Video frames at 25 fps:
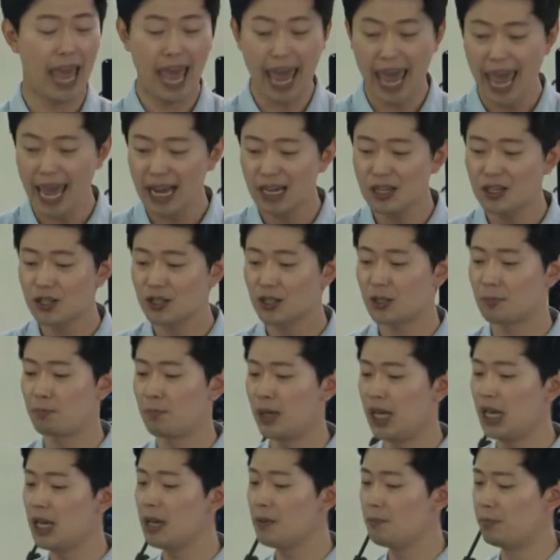Anxious
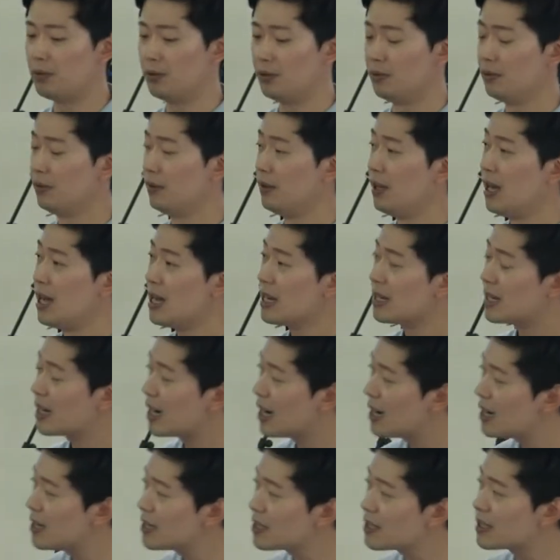people
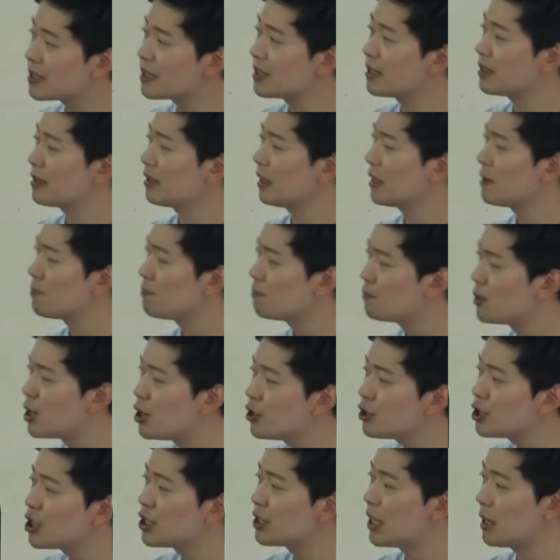constantly
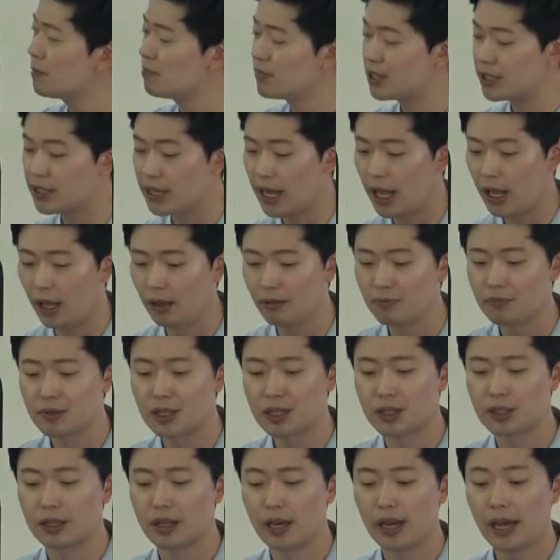push
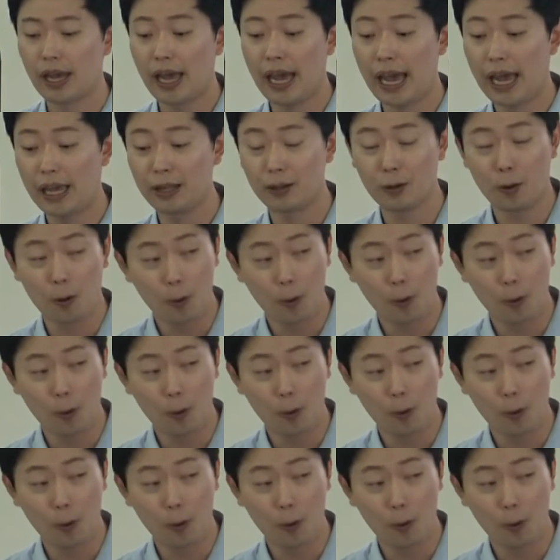themselves and